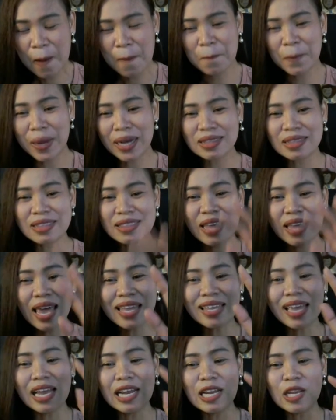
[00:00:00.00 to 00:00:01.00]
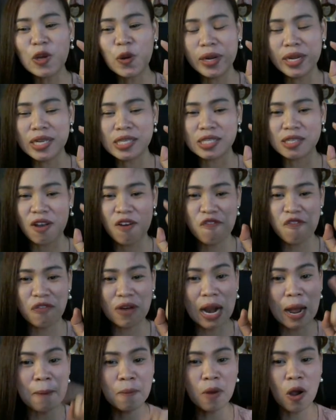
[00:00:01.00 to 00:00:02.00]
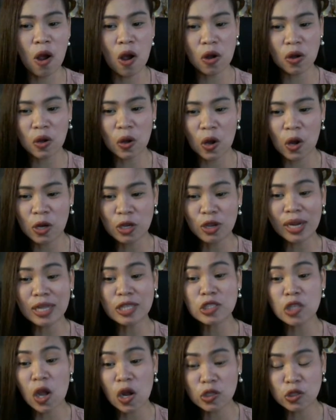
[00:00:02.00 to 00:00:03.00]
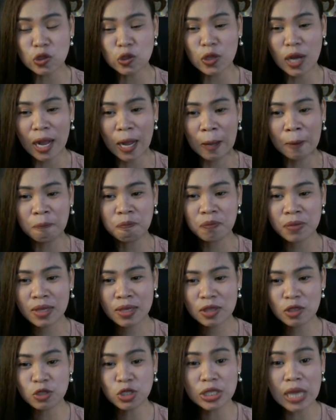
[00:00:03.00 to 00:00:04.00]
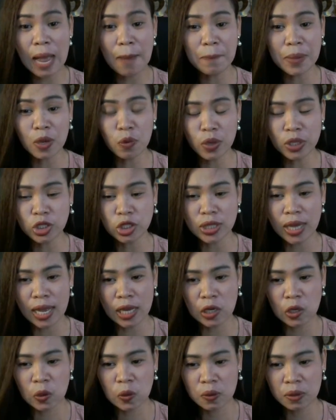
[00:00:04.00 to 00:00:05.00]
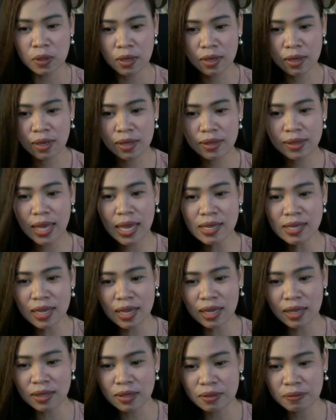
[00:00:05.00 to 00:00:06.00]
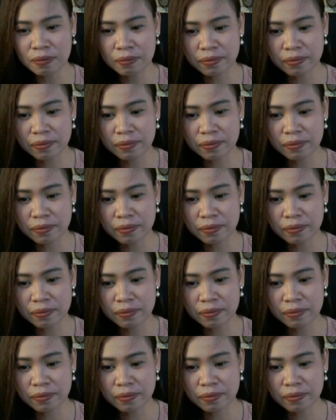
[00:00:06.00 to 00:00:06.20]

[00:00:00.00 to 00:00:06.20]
But Daniel Yu is from Hong Kong. You can talk to Chopping with Shano. Daniel.